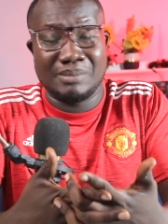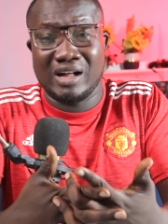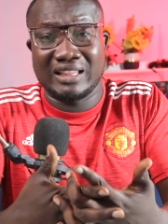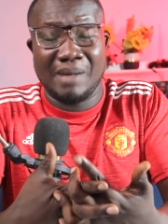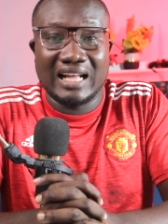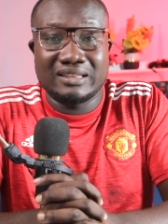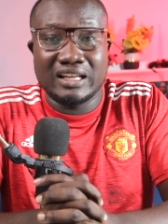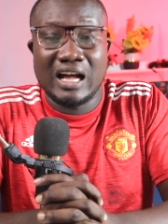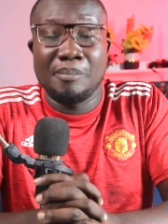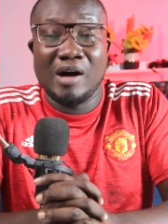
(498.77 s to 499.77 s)
But I think. I
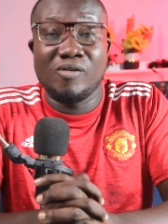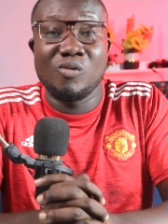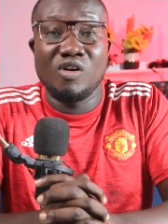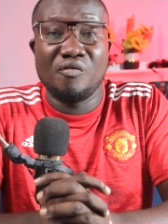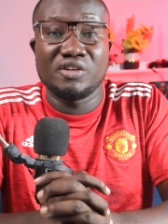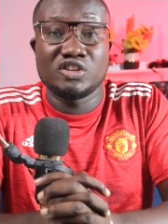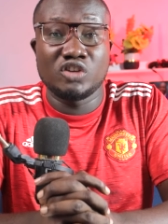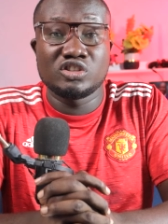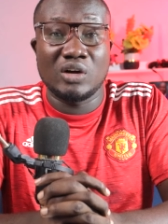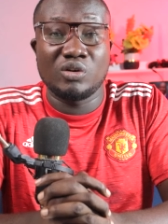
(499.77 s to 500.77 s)
think apart from what
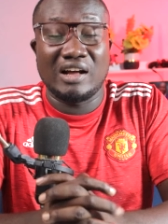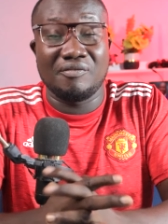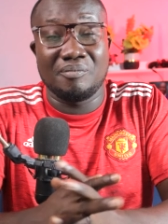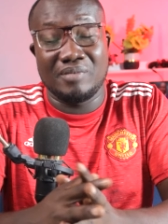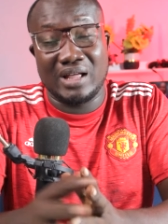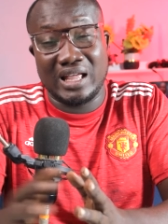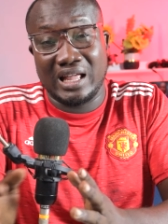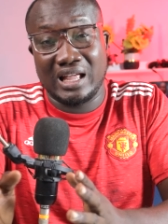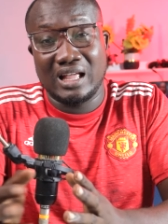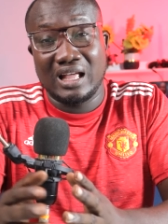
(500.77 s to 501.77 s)
Vinicius Junior could have
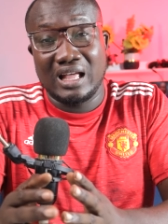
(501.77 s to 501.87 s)
uh,